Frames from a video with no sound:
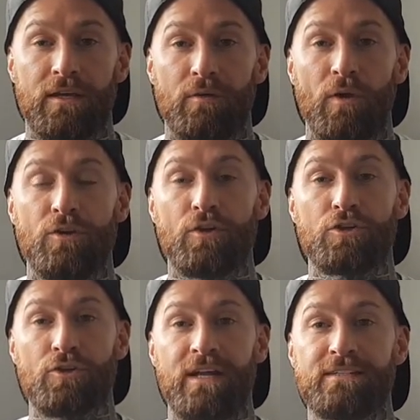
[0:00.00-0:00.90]
where you can
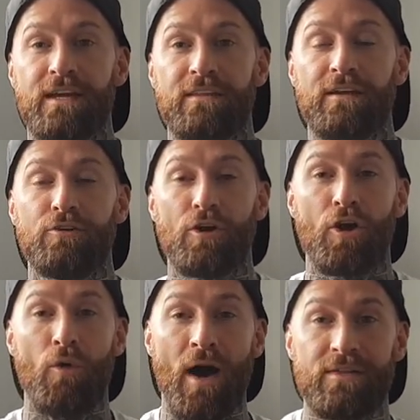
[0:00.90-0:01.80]
train together, you can
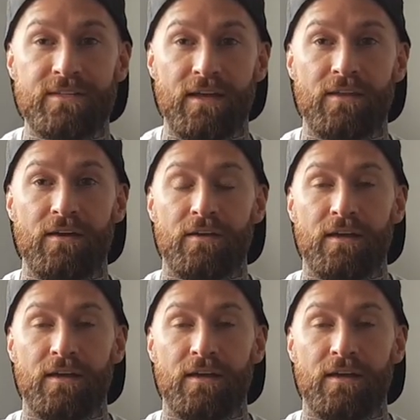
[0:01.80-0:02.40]
go out together.